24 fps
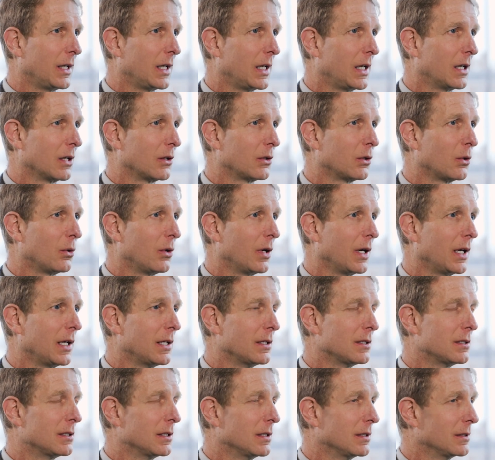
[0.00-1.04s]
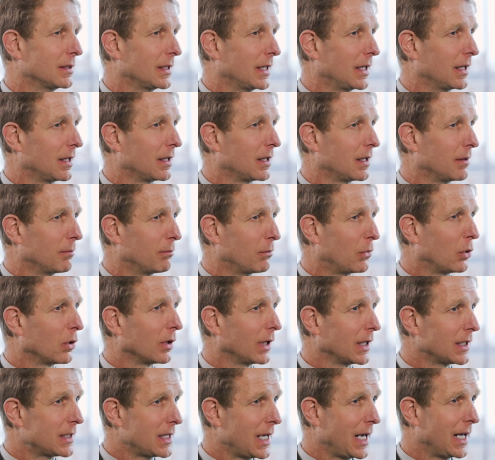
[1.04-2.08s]
the ear noise is
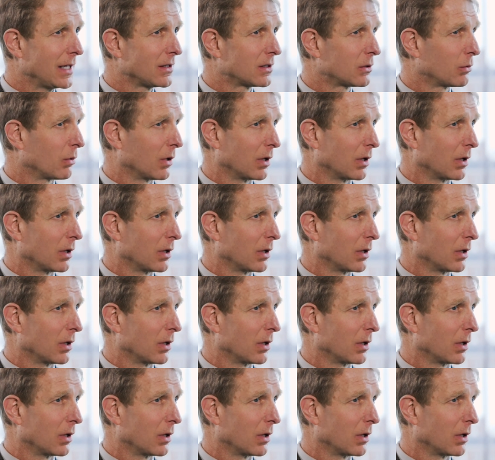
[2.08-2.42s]
more intense,